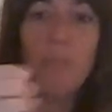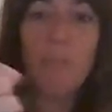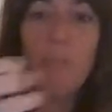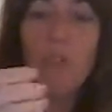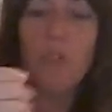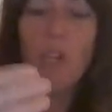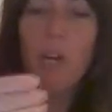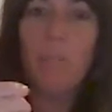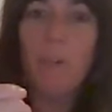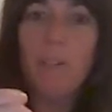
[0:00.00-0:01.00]
You put your
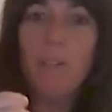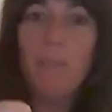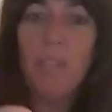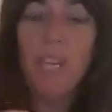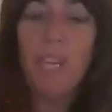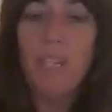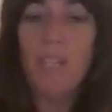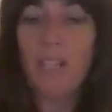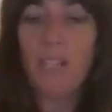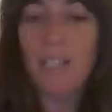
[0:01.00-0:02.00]
top on. Now
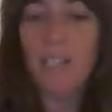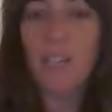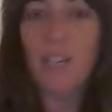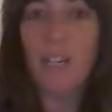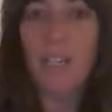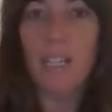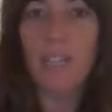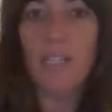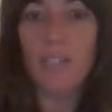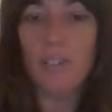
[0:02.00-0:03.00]
the last little thing I like
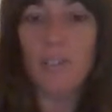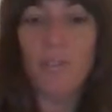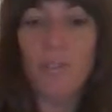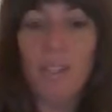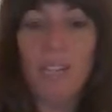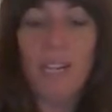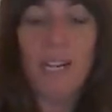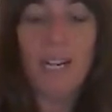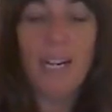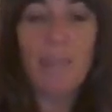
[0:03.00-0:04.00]
to do
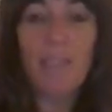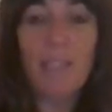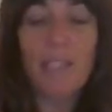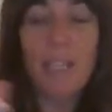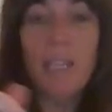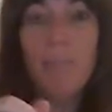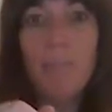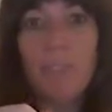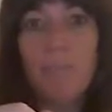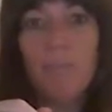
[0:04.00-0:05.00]
is label
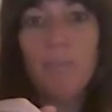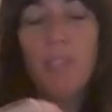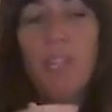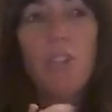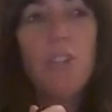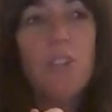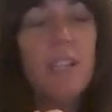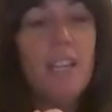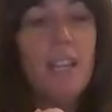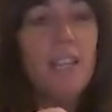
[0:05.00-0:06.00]
it. You can
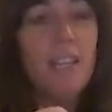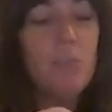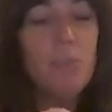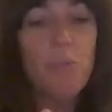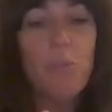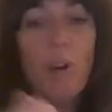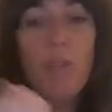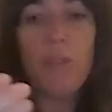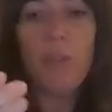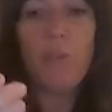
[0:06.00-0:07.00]
get labels from Office